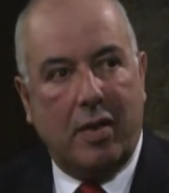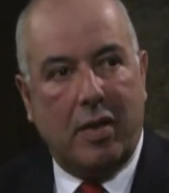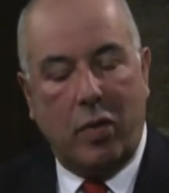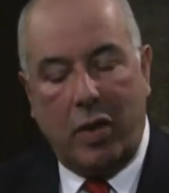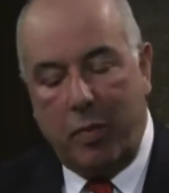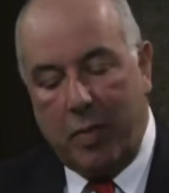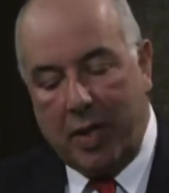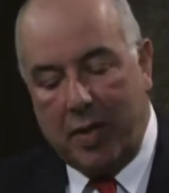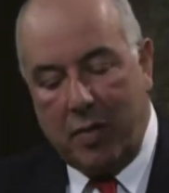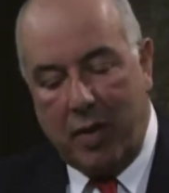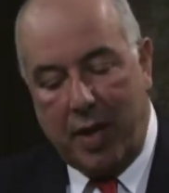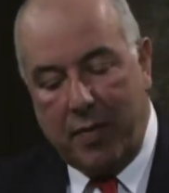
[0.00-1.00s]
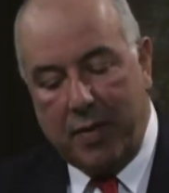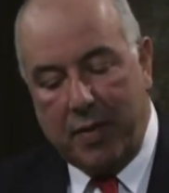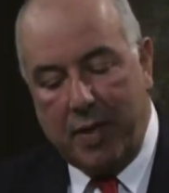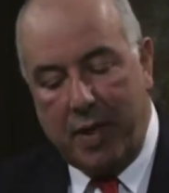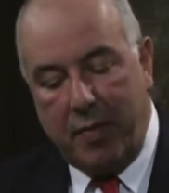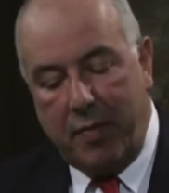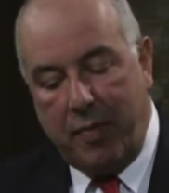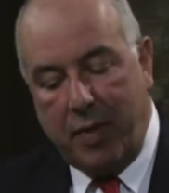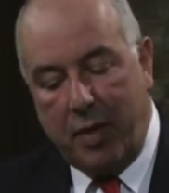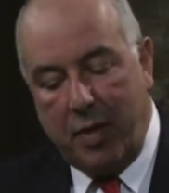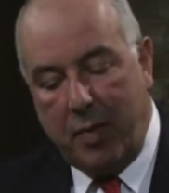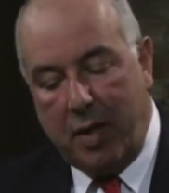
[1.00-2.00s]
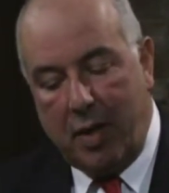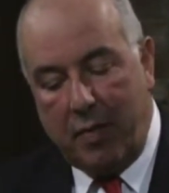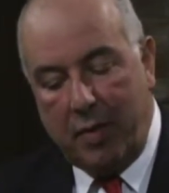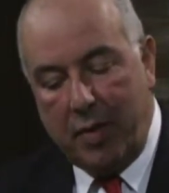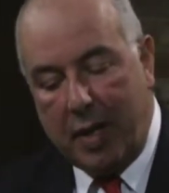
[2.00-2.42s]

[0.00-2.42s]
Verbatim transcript: In Brazil, we have the same phenomena of the